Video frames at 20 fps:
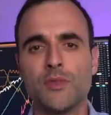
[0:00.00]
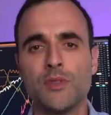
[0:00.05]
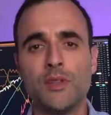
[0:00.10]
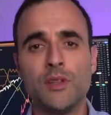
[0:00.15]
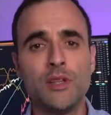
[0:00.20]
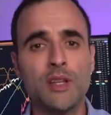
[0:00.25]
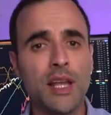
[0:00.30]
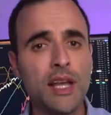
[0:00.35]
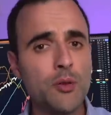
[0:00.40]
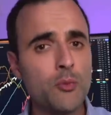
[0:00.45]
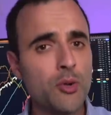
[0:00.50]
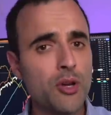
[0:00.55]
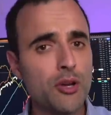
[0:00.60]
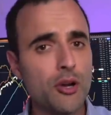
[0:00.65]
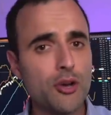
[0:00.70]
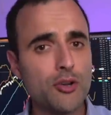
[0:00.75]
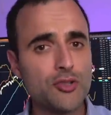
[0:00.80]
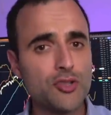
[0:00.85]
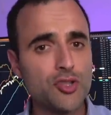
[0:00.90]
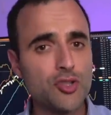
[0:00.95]
Today, we
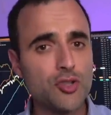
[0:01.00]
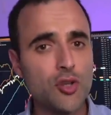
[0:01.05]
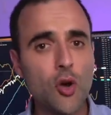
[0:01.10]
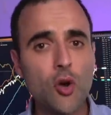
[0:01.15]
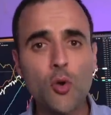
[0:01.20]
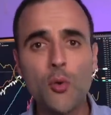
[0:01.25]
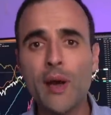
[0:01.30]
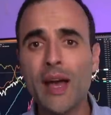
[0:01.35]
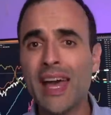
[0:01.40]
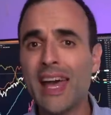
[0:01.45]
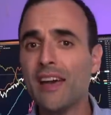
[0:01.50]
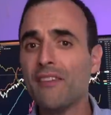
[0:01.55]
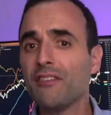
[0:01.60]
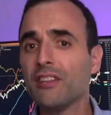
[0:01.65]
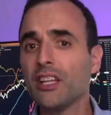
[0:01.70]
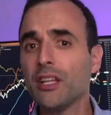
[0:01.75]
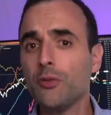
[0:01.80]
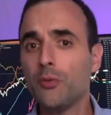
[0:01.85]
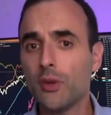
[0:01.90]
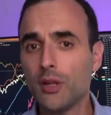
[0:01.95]
are so
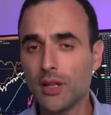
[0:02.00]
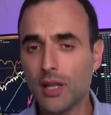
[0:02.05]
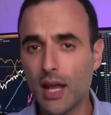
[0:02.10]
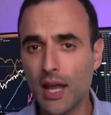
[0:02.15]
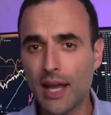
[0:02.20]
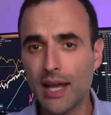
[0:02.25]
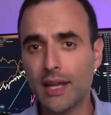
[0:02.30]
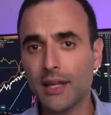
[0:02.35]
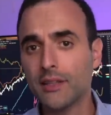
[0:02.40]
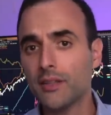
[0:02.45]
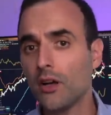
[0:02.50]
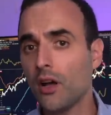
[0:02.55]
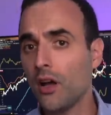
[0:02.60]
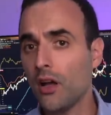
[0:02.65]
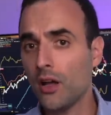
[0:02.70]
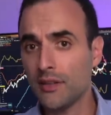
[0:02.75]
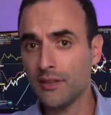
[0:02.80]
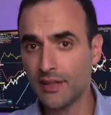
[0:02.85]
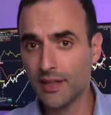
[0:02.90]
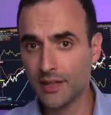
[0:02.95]
heavily reliant
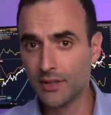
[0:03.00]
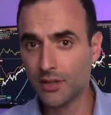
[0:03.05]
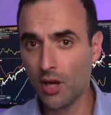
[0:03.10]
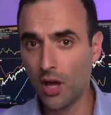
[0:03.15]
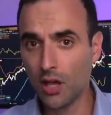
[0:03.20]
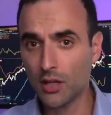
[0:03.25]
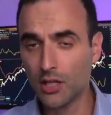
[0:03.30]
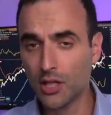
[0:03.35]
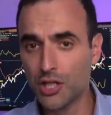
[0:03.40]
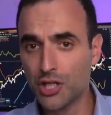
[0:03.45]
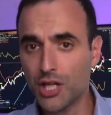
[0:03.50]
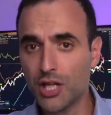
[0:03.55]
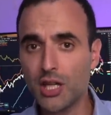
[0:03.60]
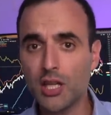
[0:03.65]
on technology.